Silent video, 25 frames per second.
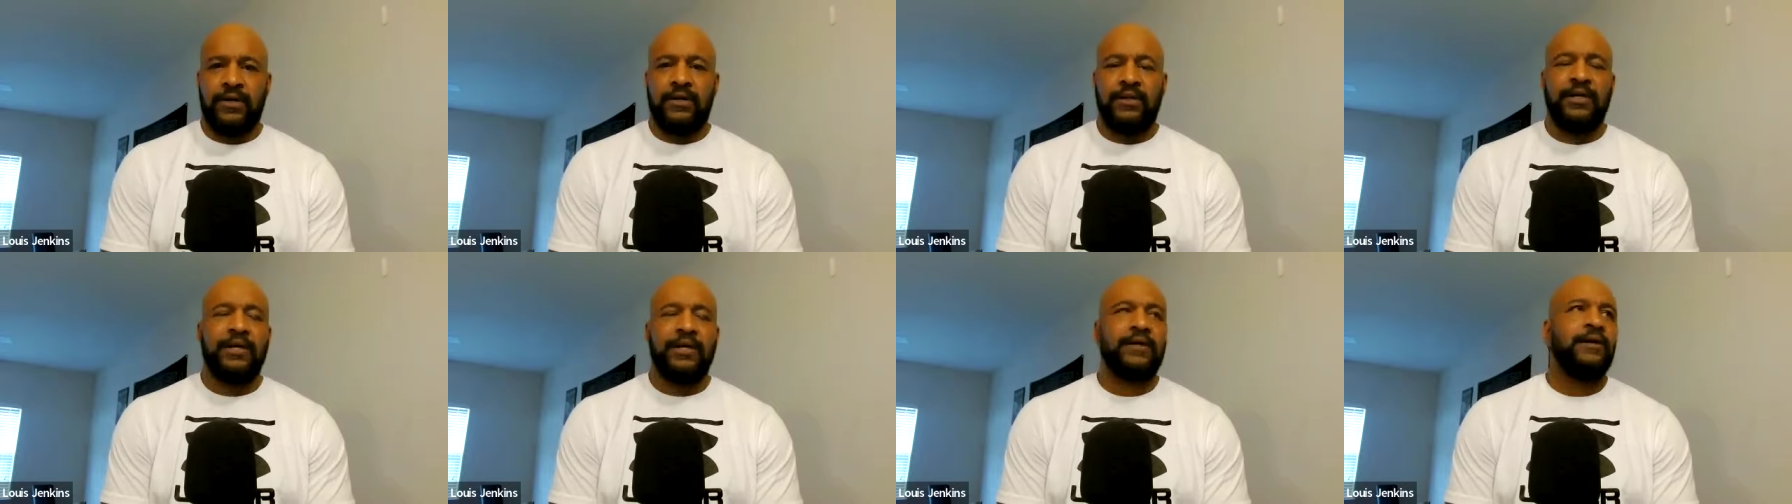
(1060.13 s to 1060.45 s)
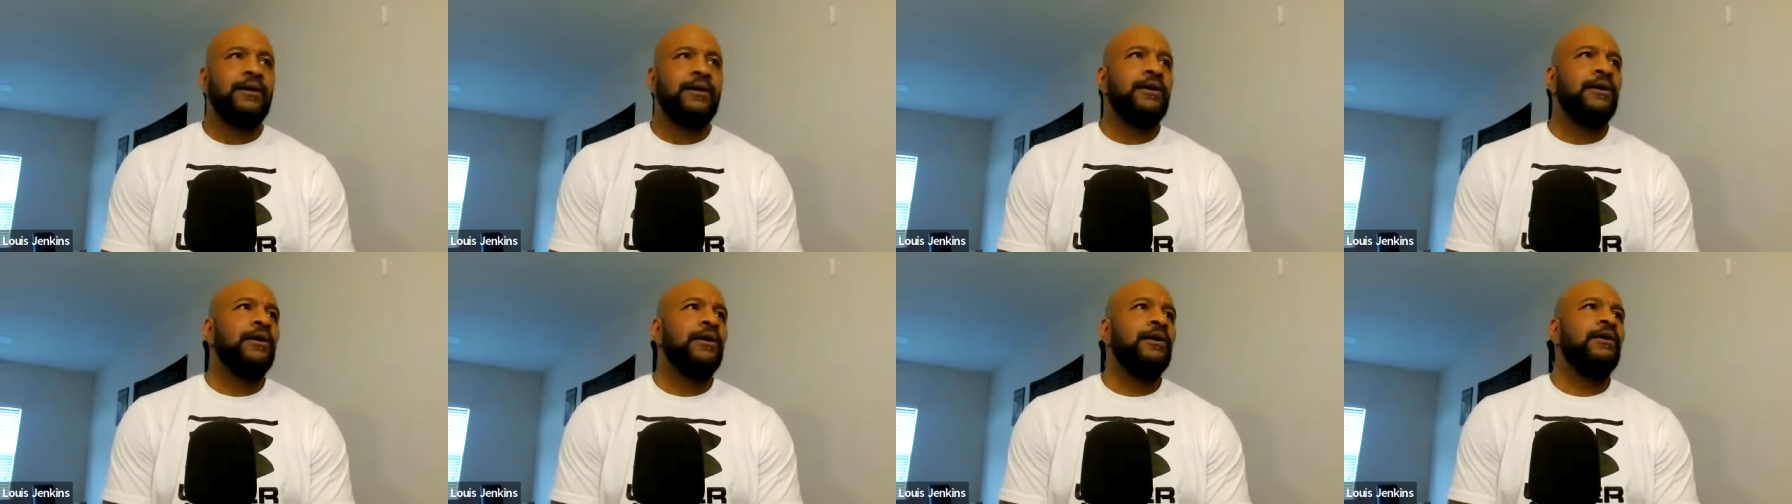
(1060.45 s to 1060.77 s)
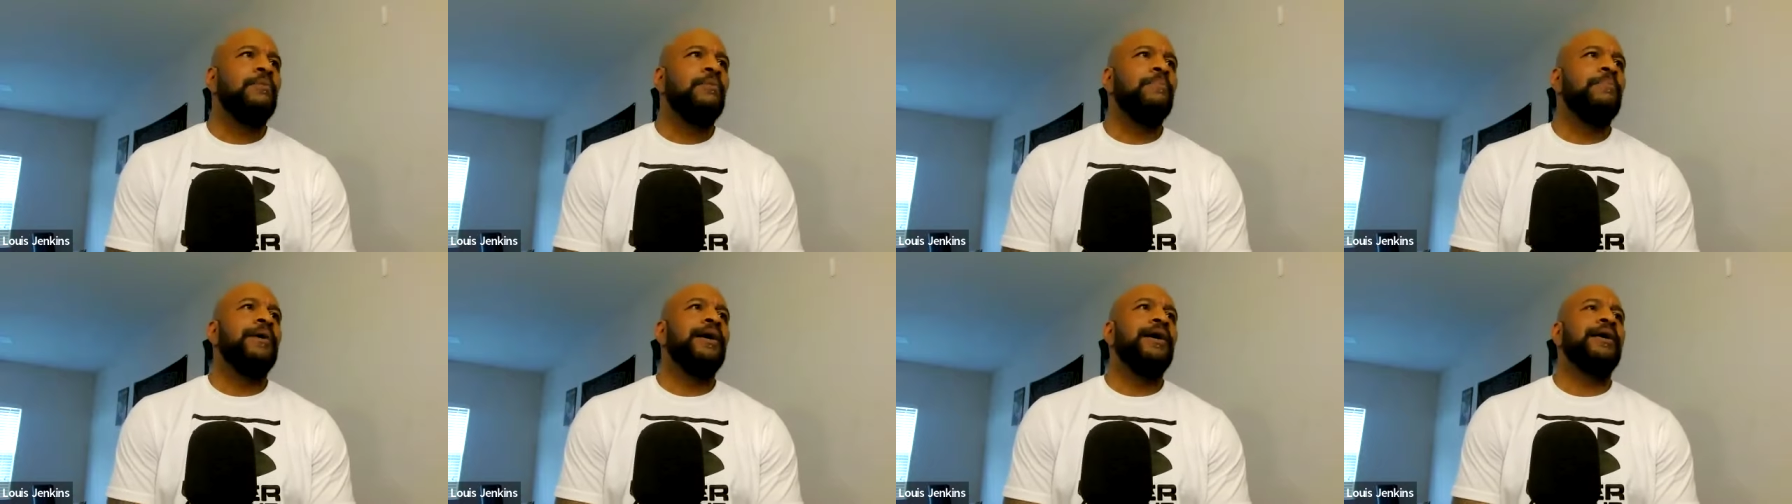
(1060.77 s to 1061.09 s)
Like,
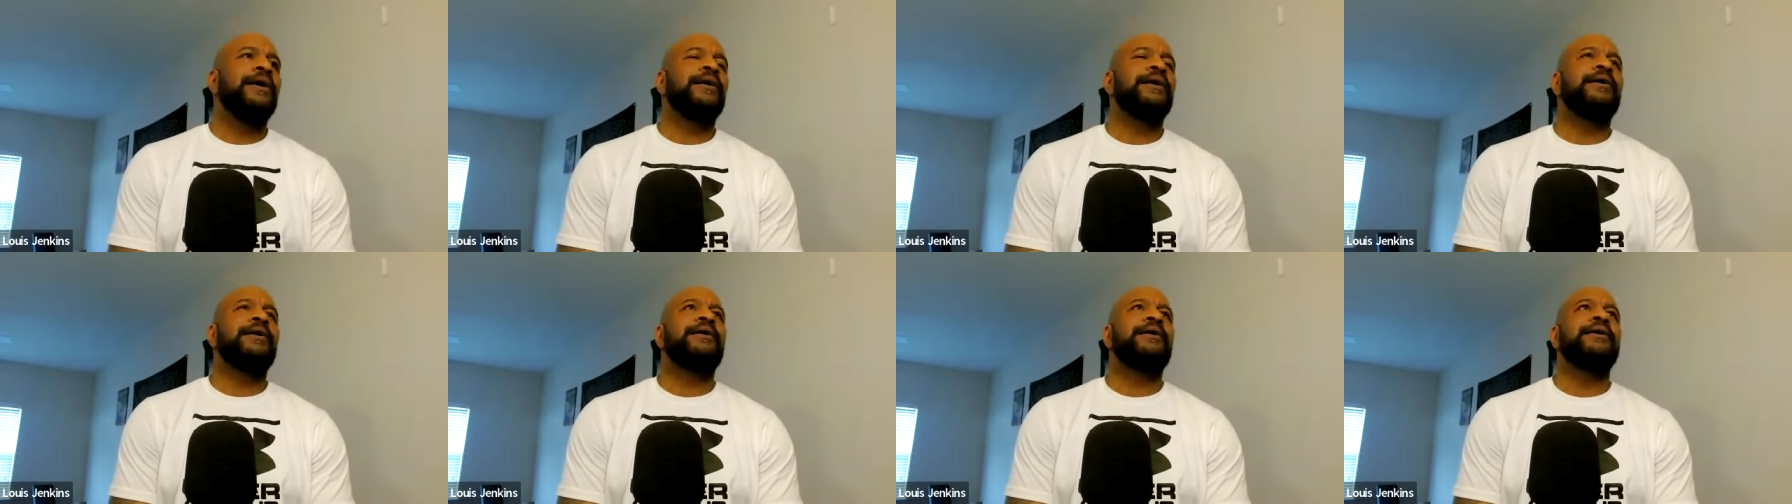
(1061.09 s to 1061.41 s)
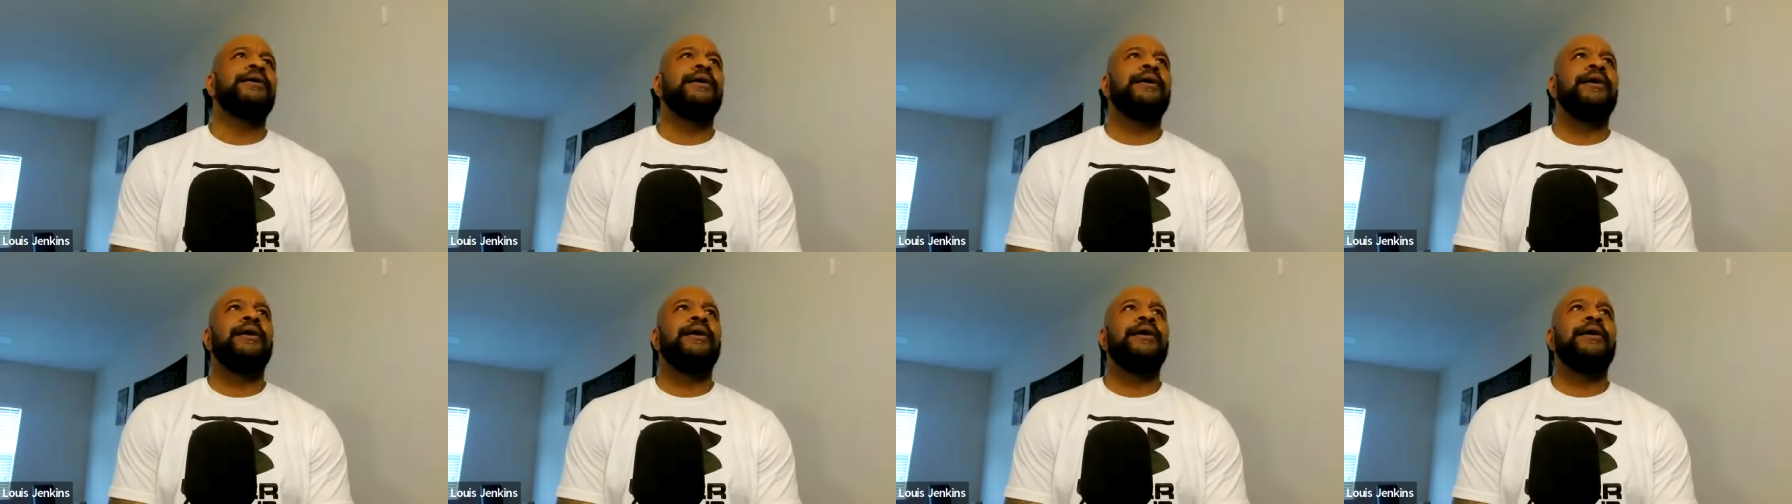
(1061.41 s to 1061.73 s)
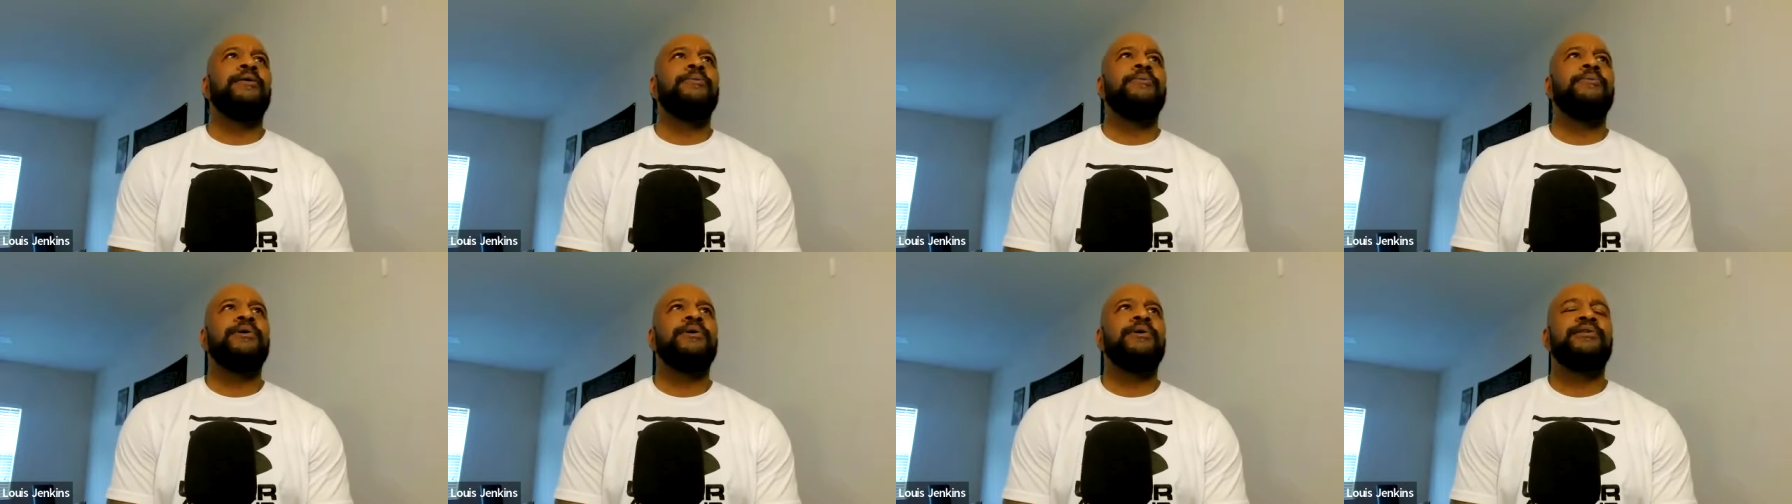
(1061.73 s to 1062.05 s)
oh my
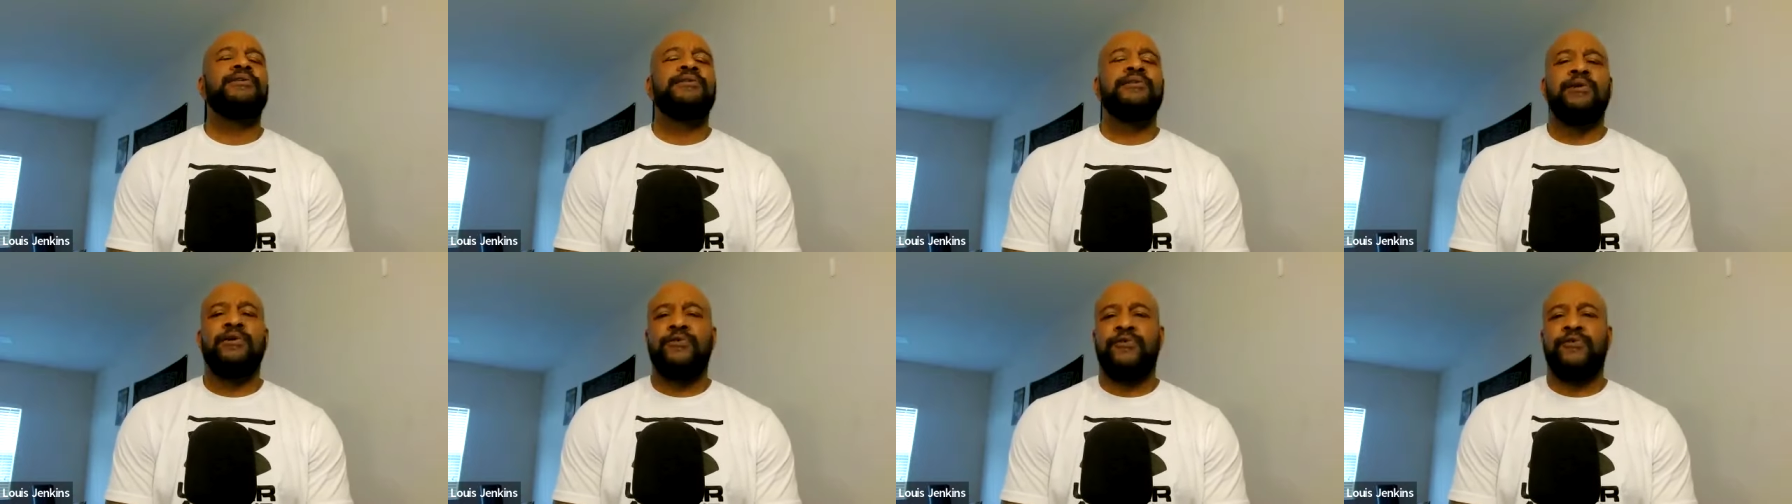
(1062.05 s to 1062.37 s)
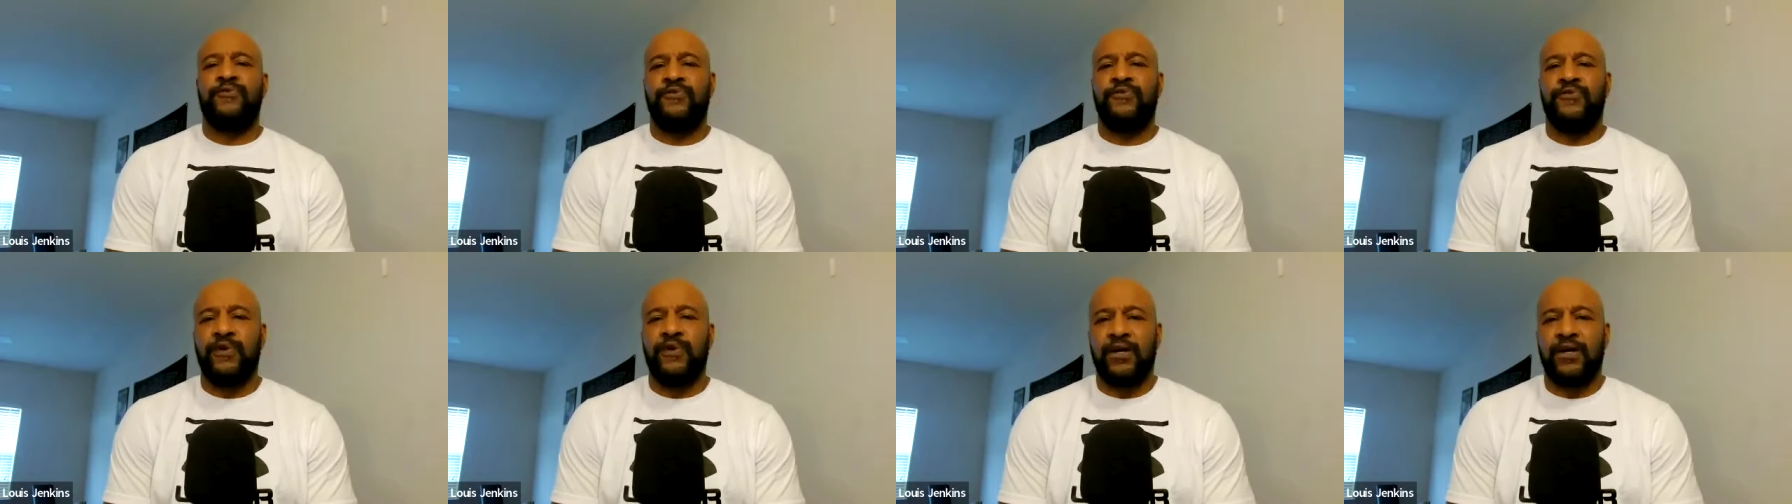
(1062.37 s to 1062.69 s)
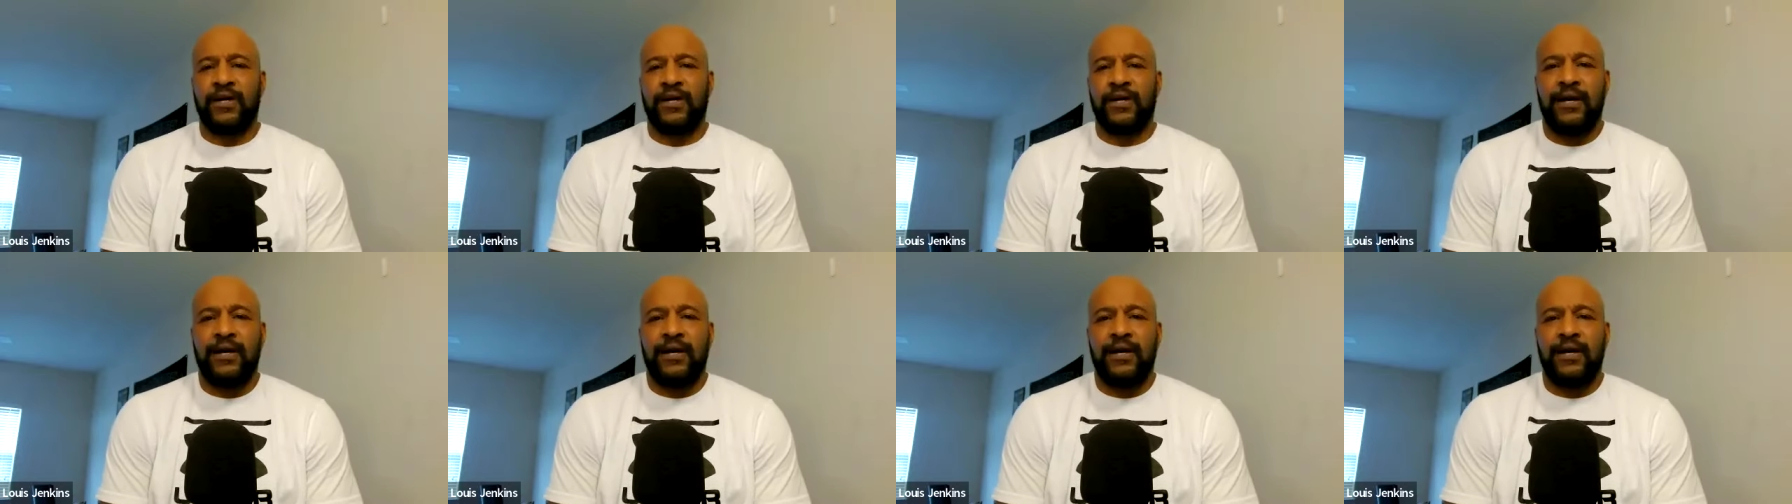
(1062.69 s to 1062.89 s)
God, what the fuck?